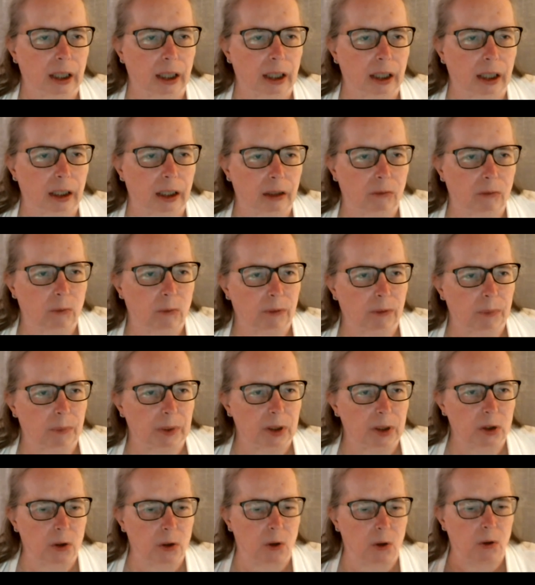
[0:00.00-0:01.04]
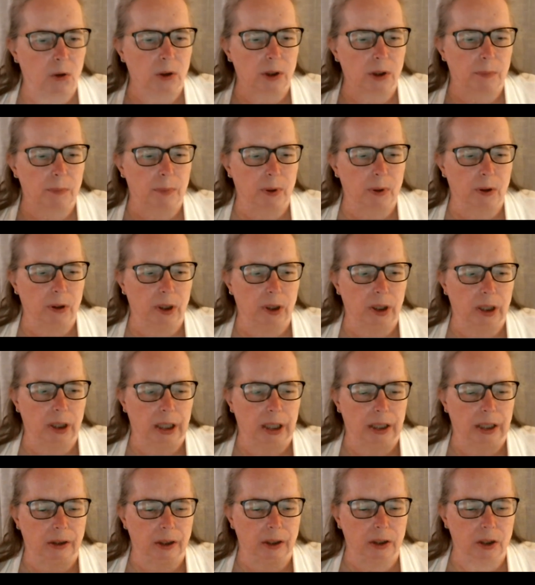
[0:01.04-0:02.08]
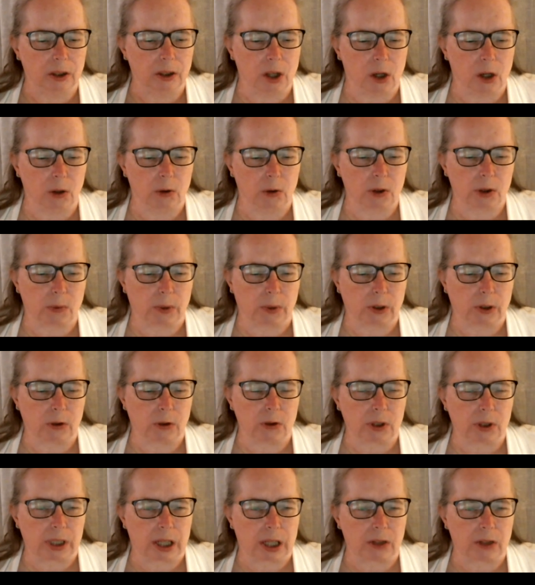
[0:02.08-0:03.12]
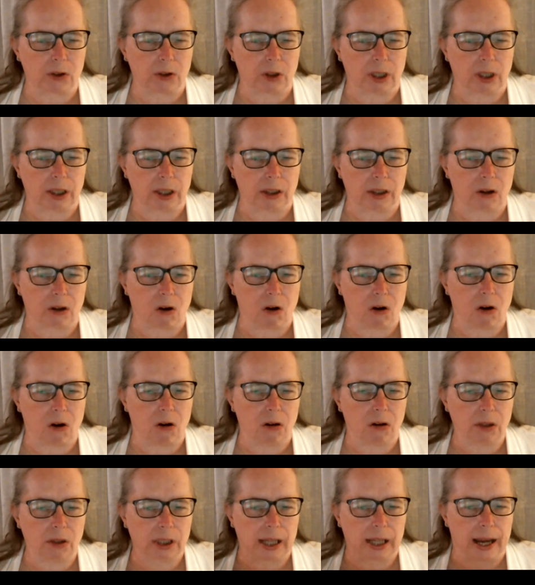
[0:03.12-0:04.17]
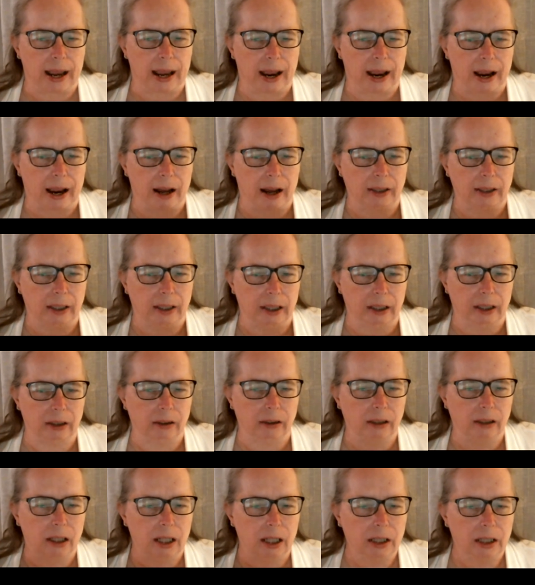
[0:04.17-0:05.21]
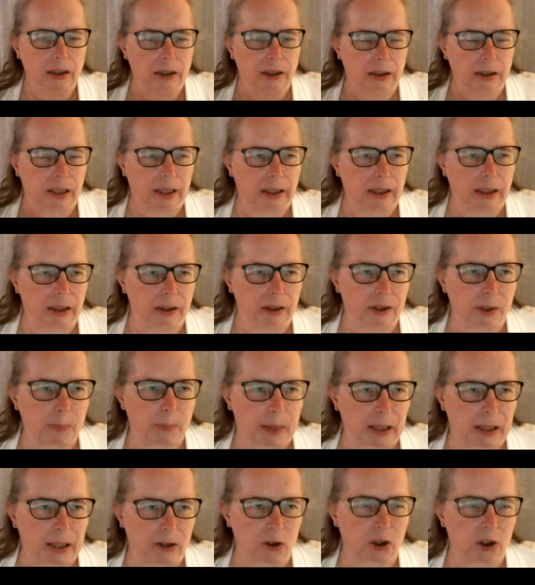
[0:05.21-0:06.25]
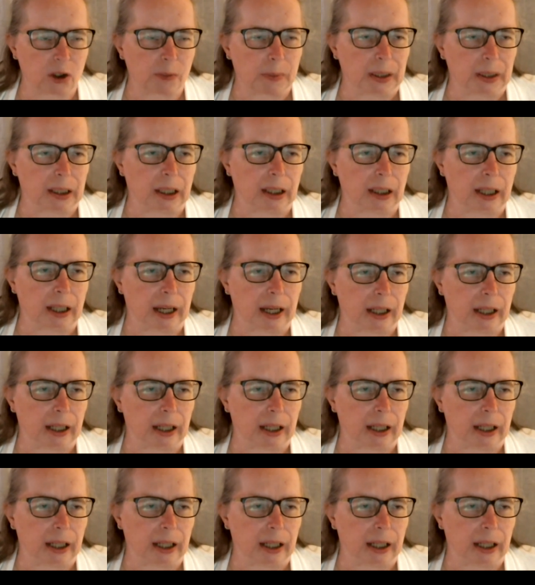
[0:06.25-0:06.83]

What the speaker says: And we've been told to put in the notes when you're scheduling the call to add in that they need a Spanish speaking